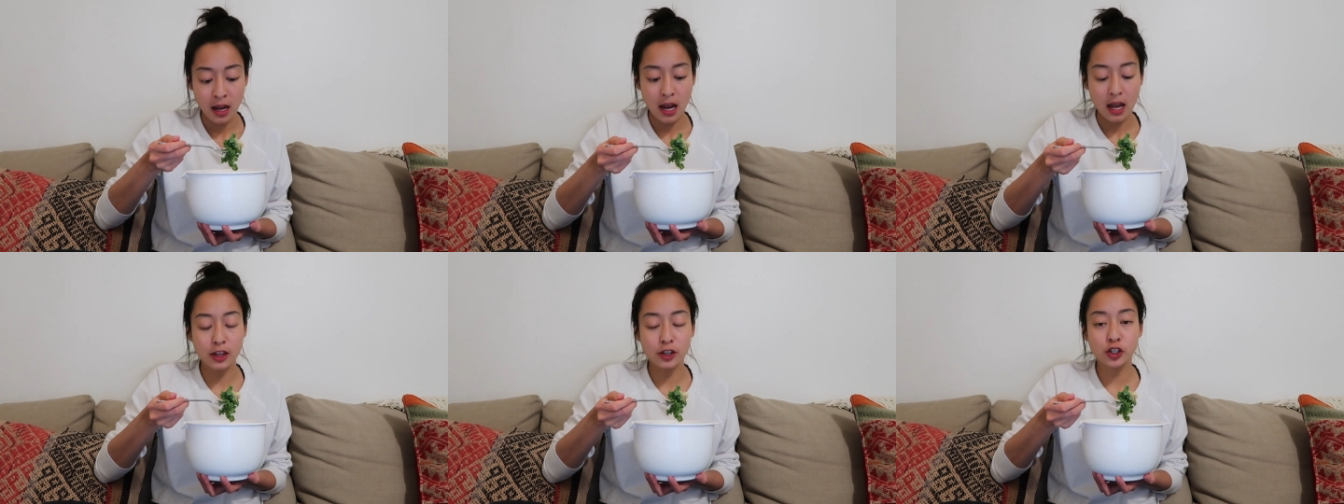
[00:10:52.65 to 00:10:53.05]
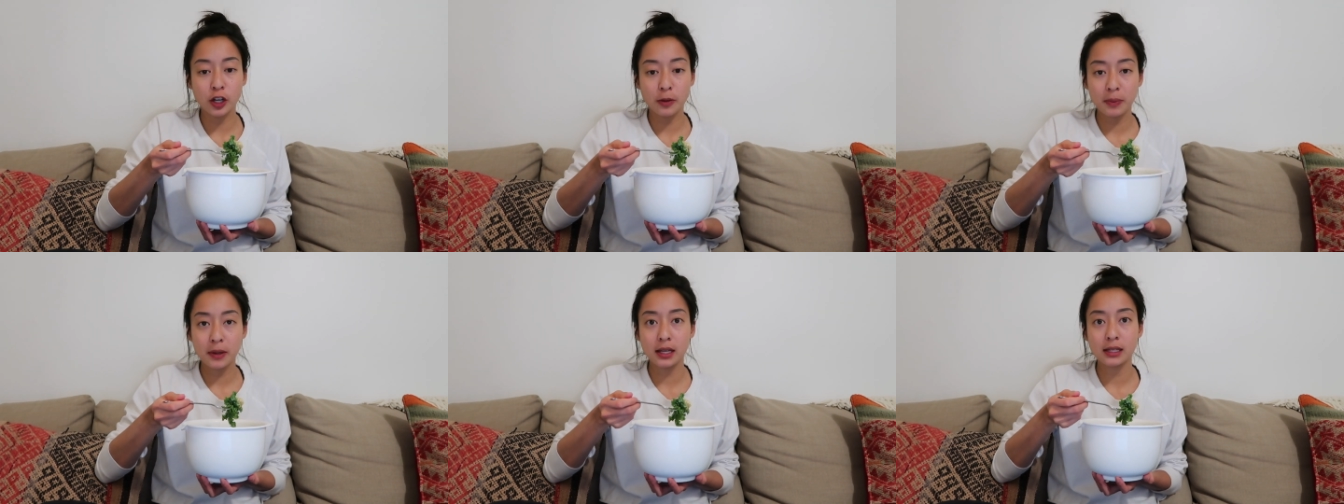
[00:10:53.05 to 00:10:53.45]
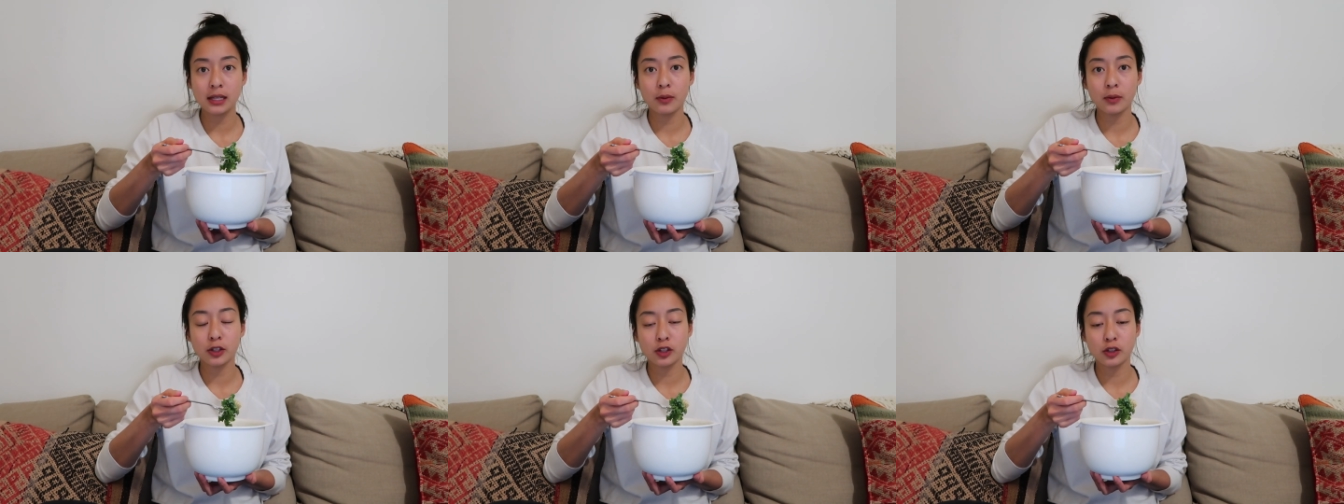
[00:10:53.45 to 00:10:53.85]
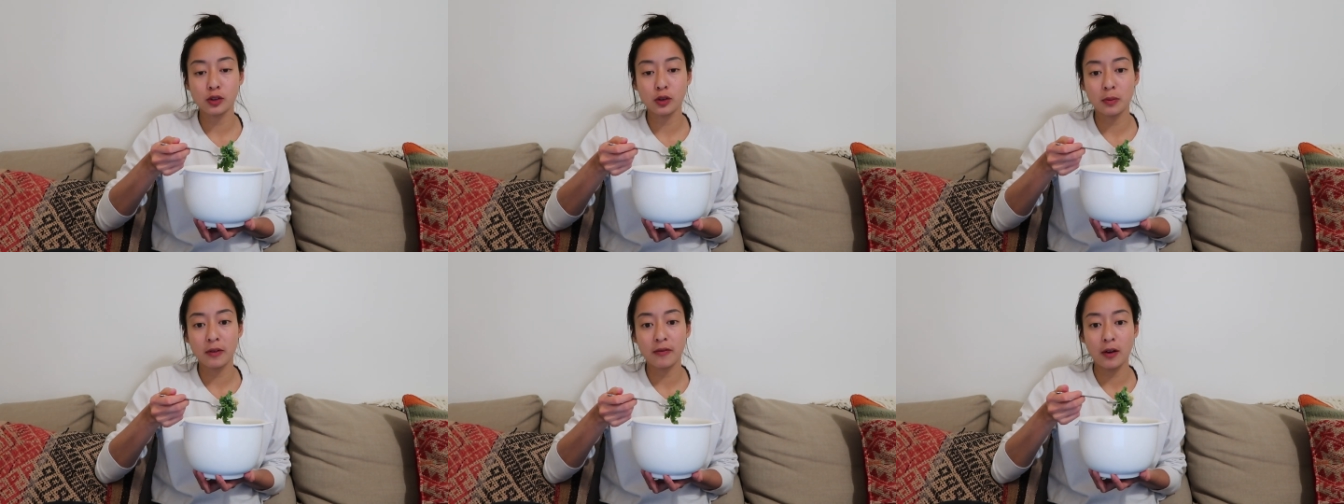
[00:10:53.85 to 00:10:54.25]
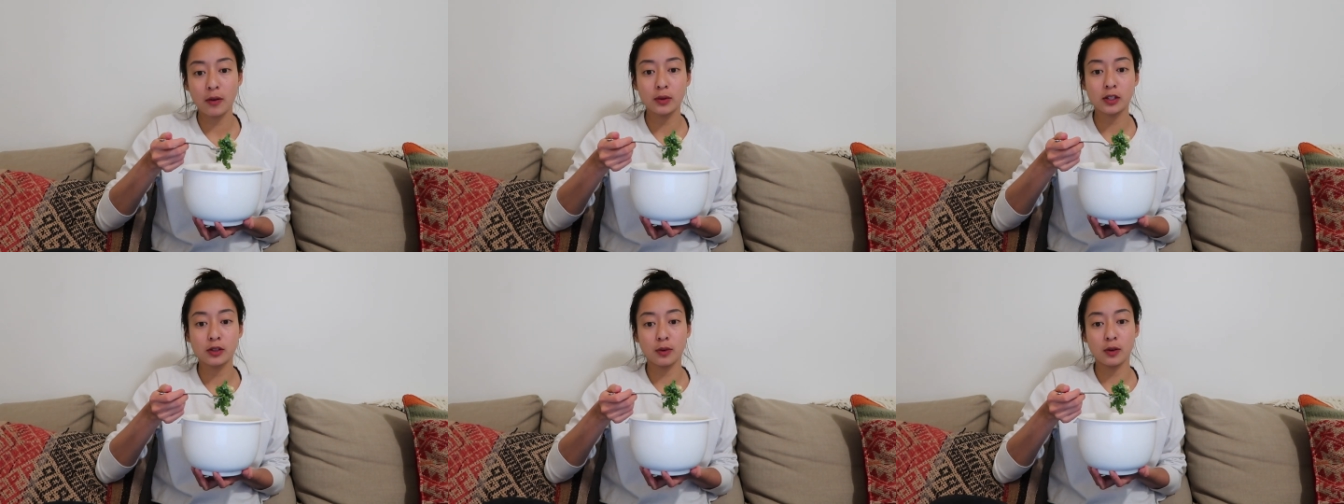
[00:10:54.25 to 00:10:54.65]
And the chickpeas, I would assume if I
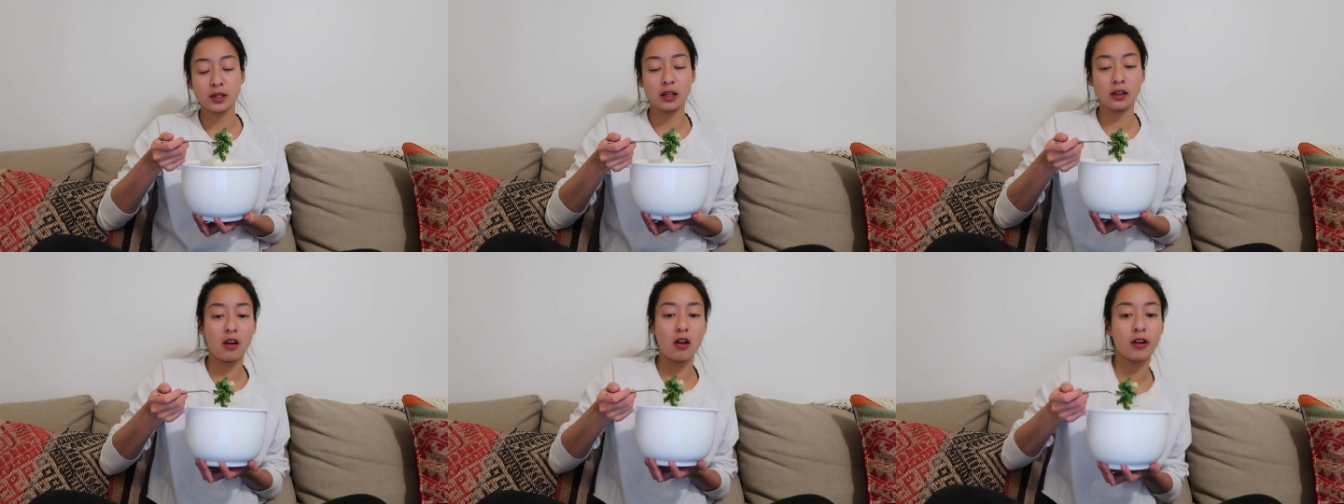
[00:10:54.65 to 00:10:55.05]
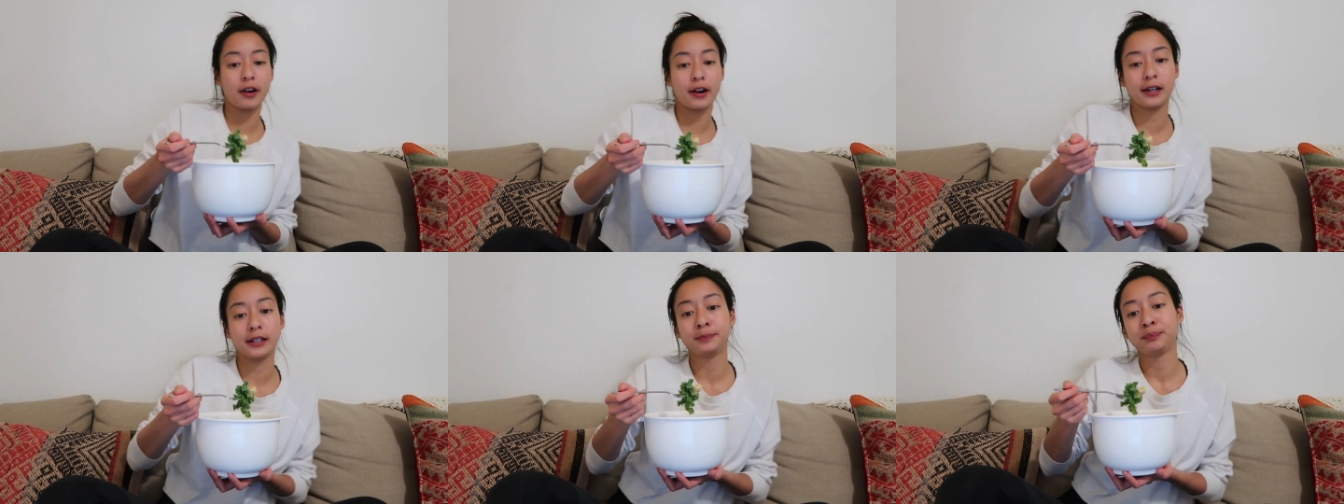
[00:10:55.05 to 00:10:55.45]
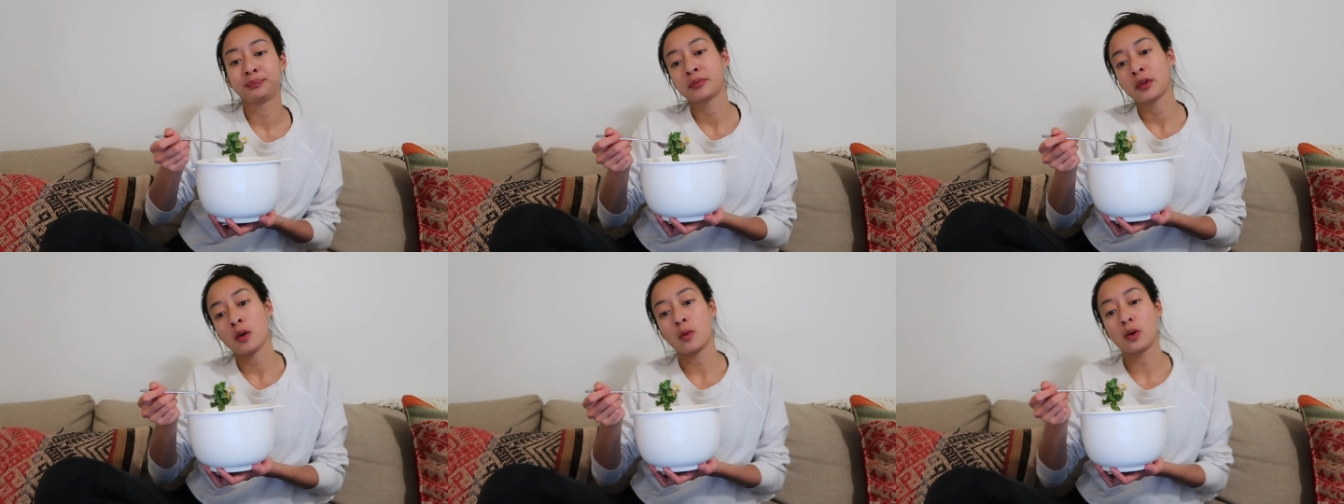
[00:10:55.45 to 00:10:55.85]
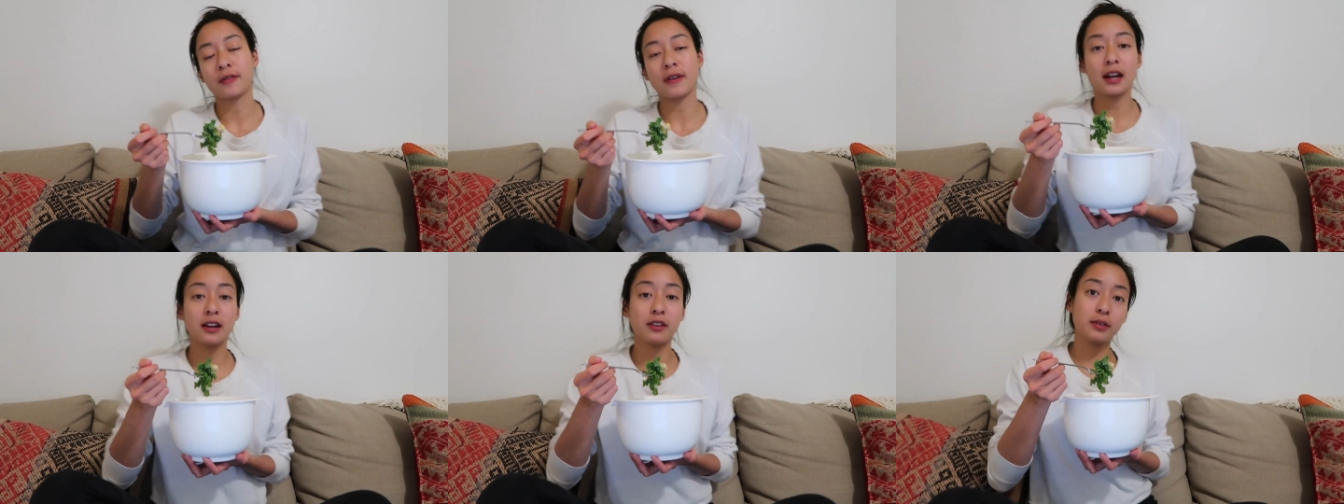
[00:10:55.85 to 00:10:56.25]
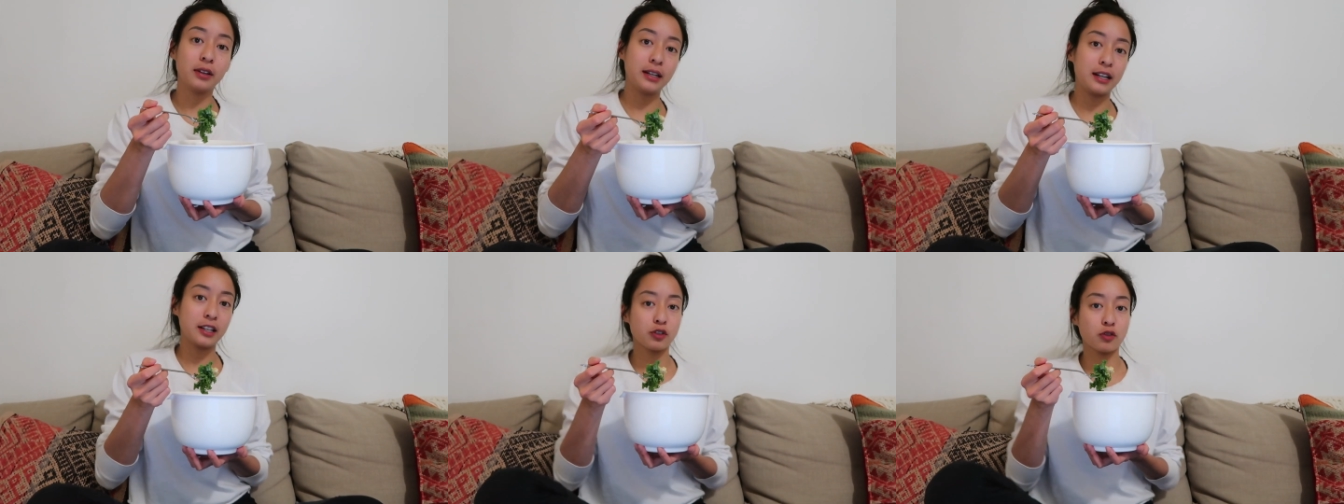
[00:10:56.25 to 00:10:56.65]
was to roast it longer, would have added a
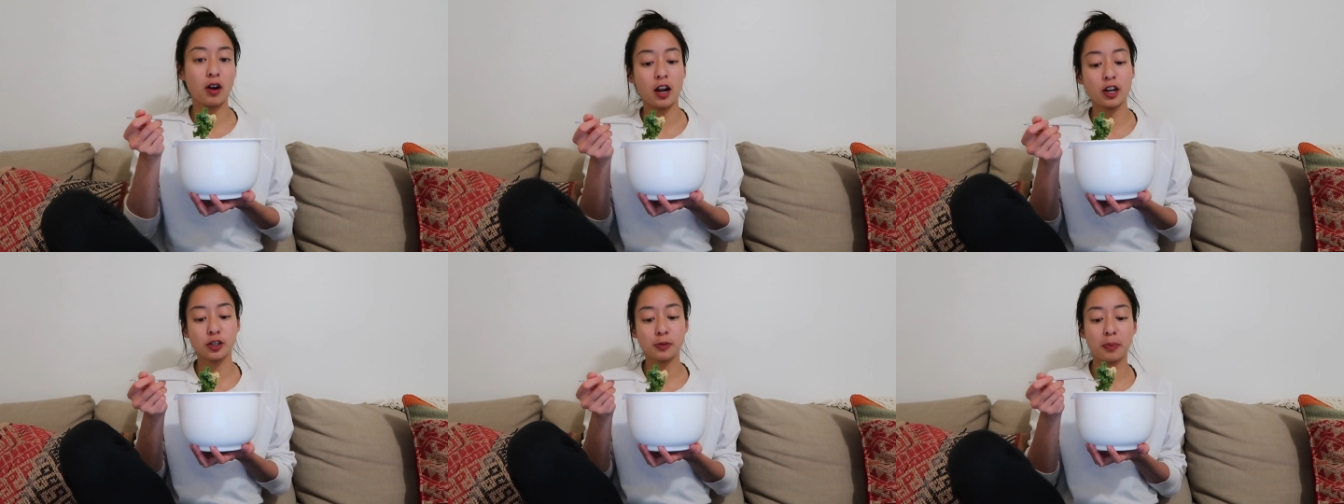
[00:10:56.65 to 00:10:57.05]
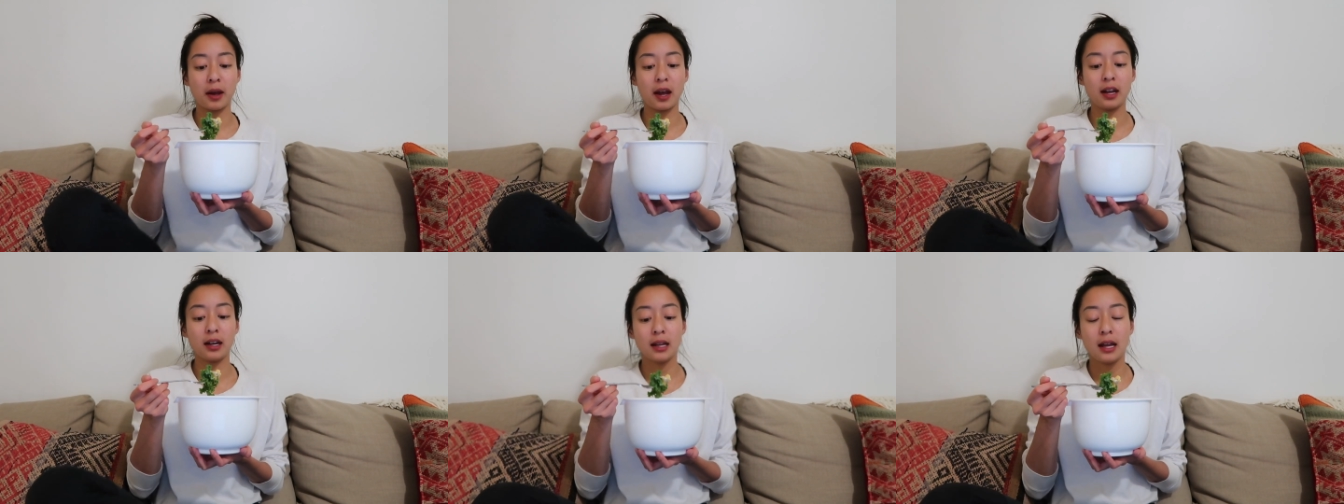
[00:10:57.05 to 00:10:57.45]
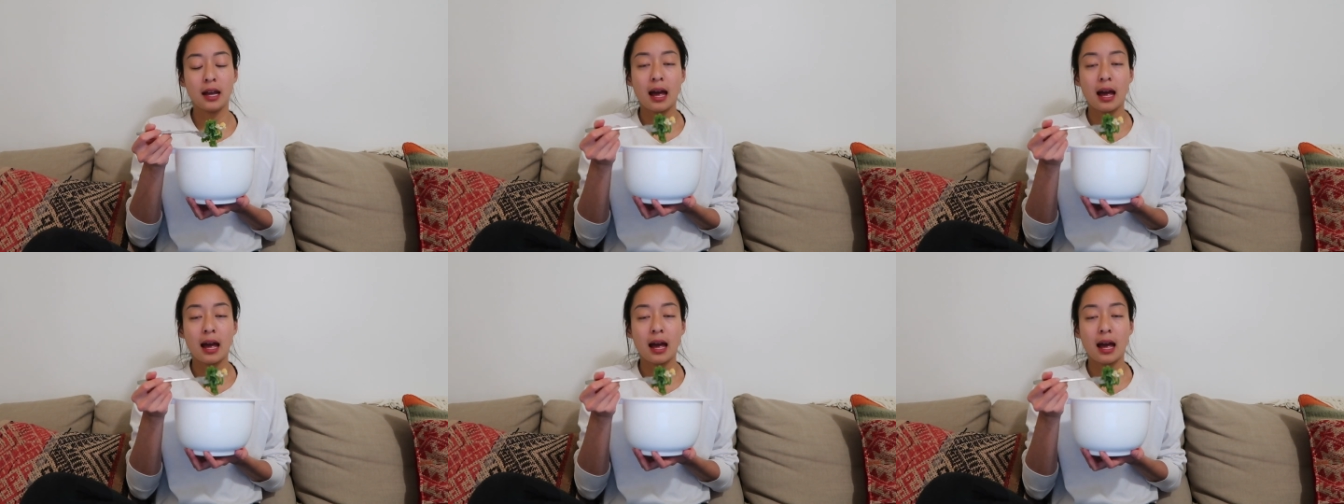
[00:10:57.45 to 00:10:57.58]
really nice crunch, but